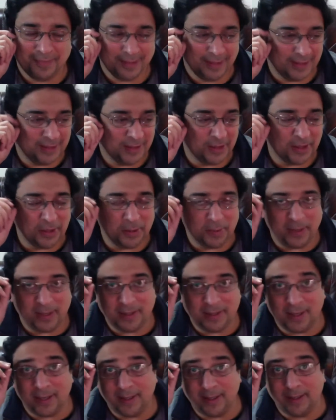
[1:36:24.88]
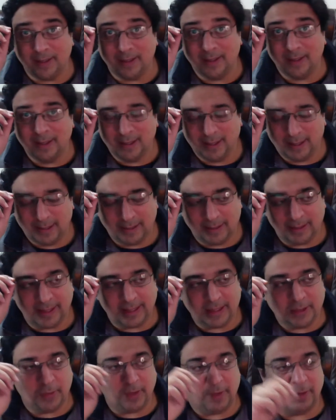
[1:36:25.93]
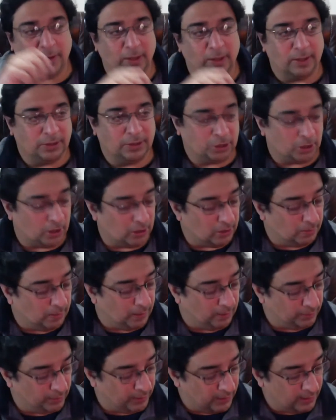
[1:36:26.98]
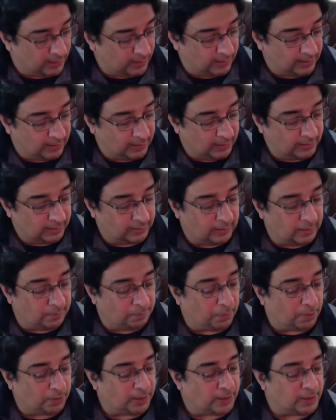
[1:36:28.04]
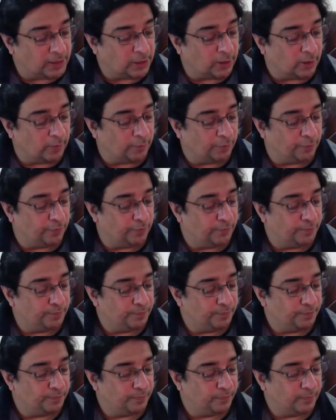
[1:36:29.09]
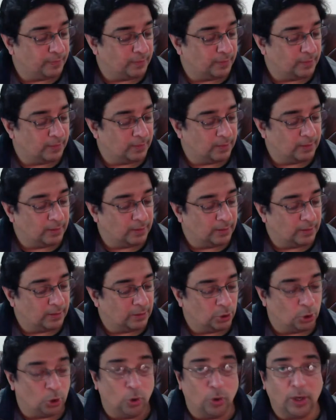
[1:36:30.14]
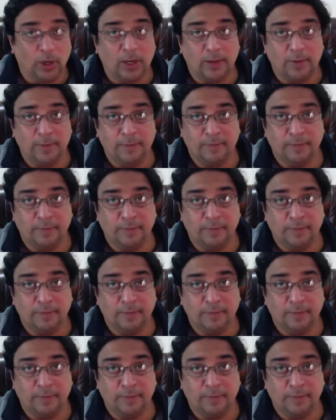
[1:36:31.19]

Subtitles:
it's going to be exciting. In the next week, we're going to talk about the importance of Quora,